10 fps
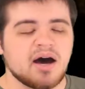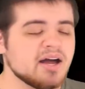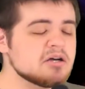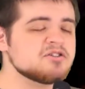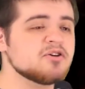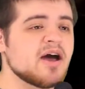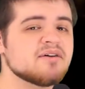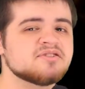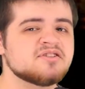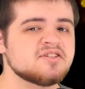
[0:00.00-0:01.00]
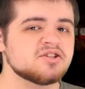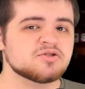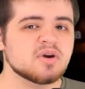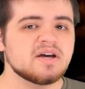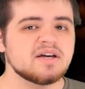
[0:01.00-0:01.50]
I also have
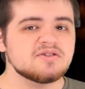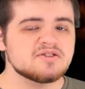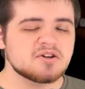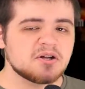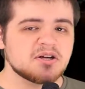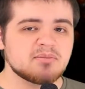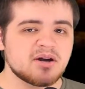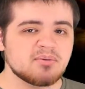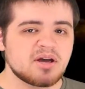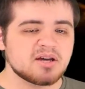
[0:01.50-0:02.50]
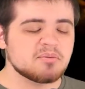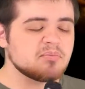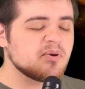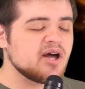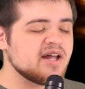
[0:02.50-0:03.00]
Citra installed on my
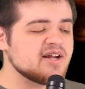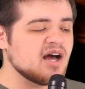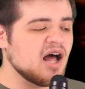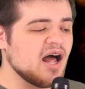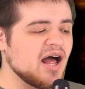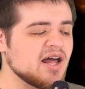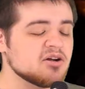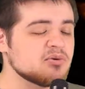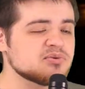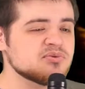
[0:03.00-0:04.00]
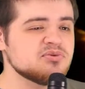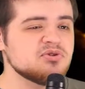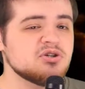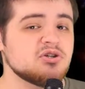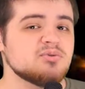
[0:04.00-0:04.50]
rig, but I don't
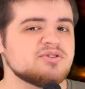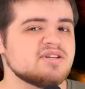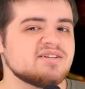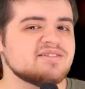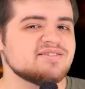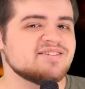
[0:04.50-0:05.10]
use it.